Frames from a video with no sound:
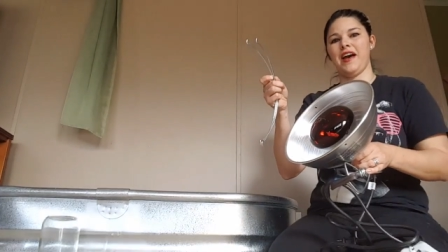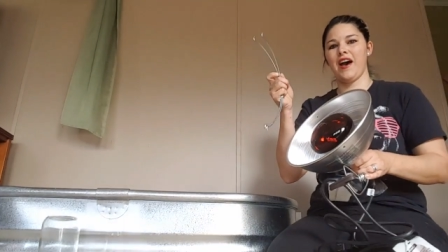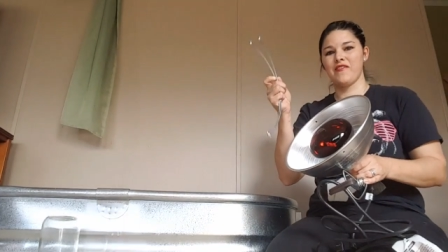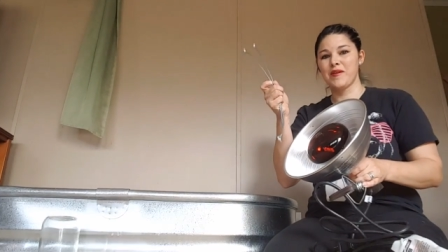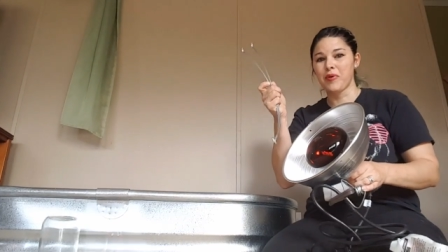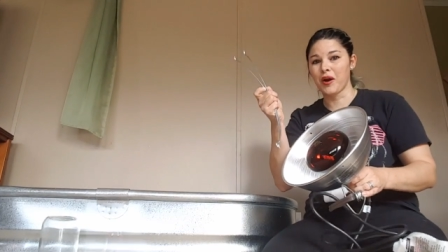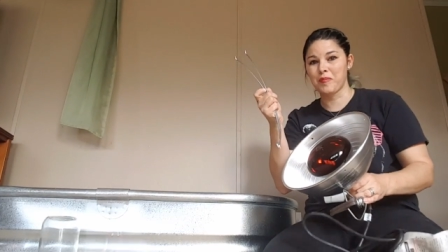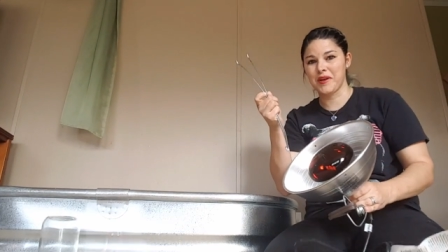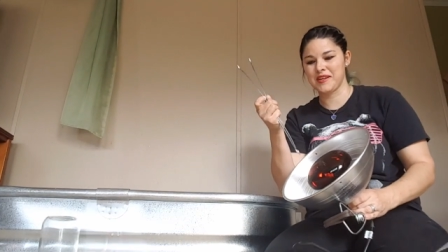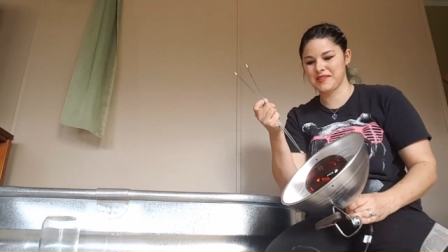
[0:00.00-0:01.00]
have a
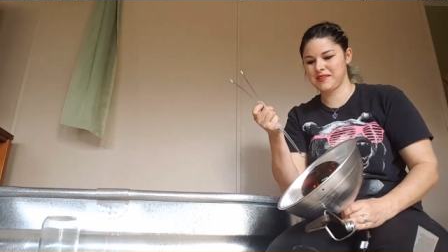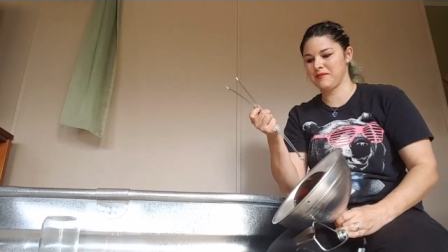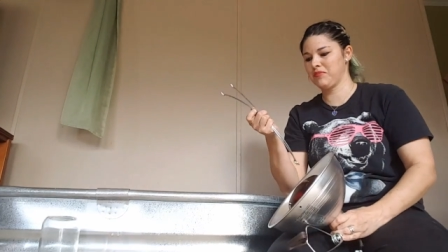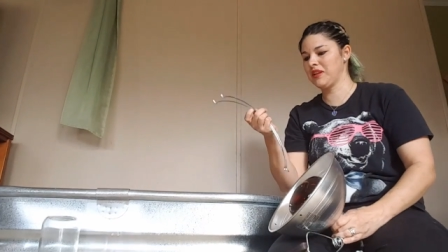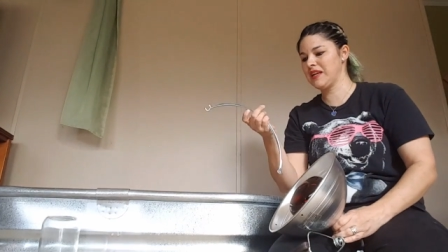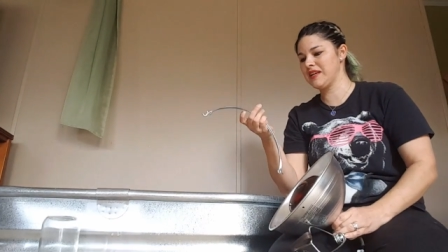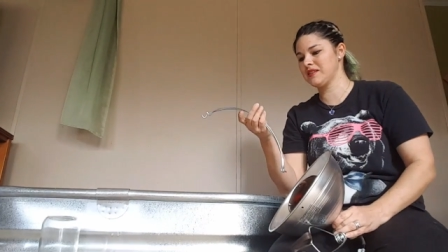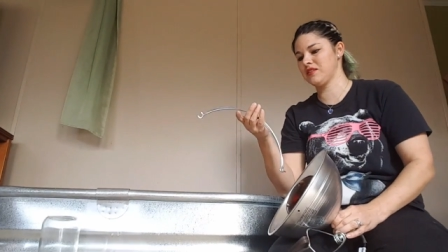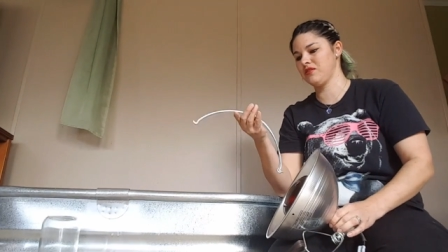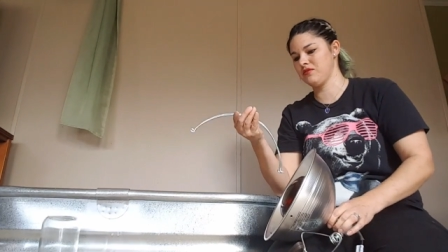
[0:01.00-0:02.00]
purpose.
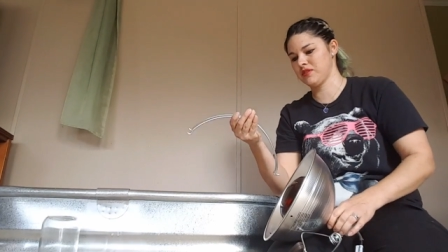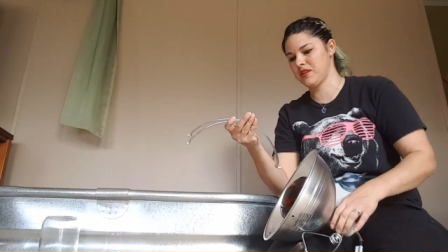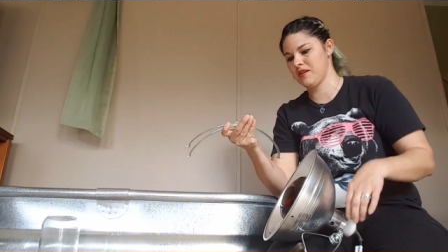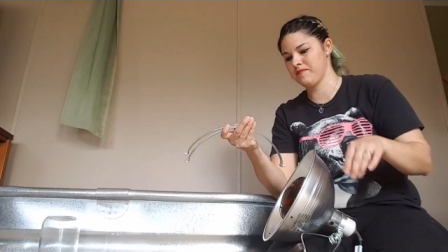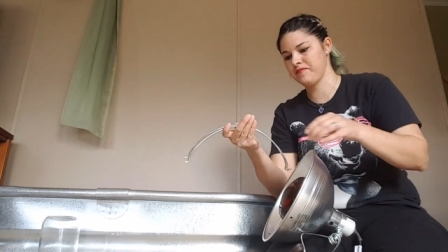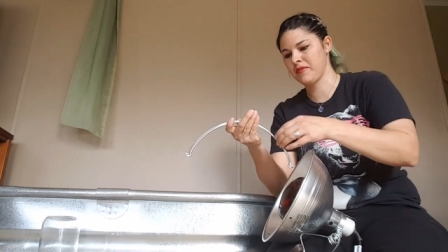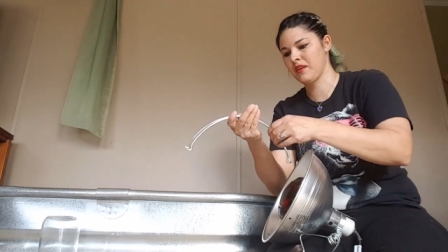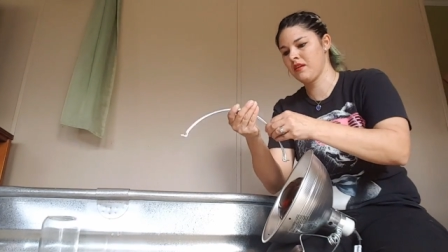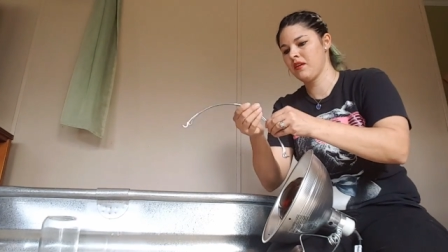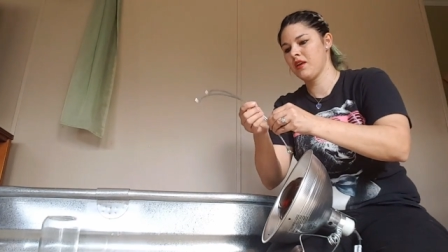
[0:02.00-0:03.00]
Please use them.
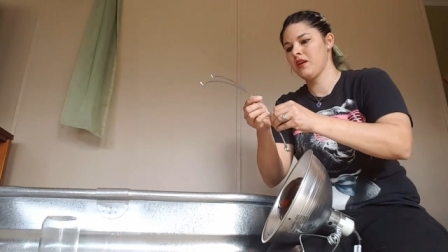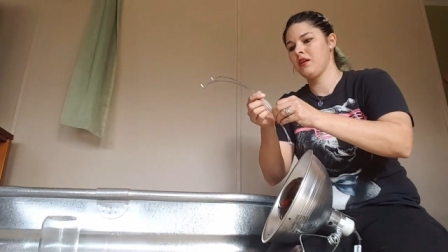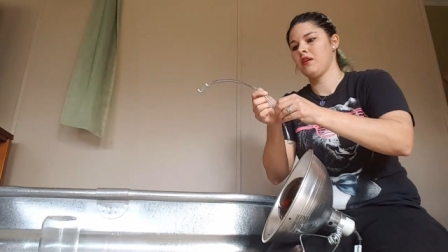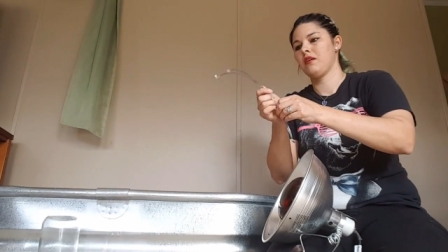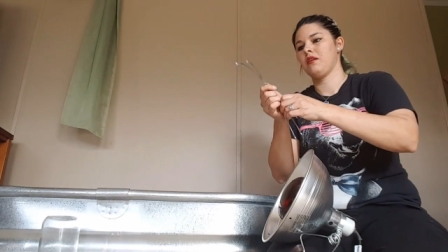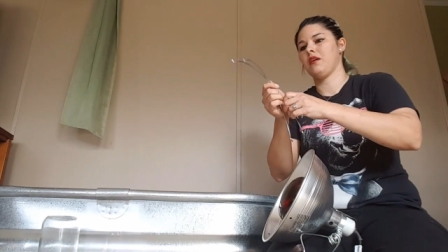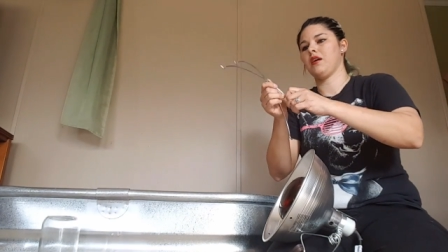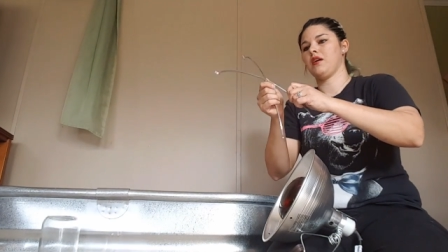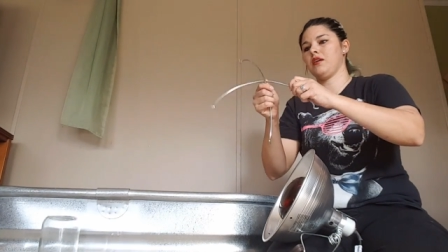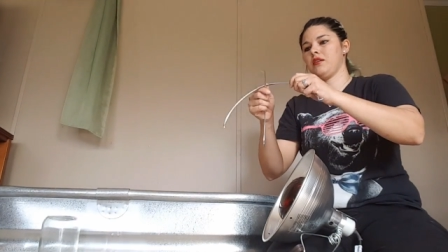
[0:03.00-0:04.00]

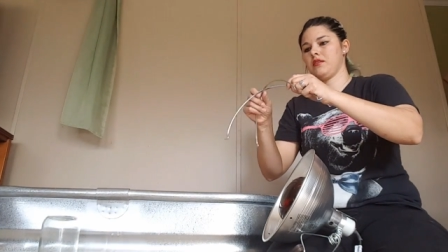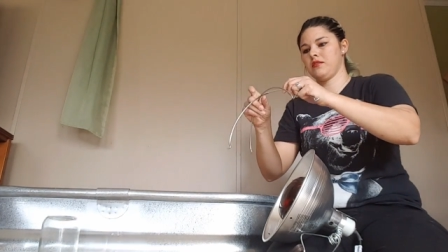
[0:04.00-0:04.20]
And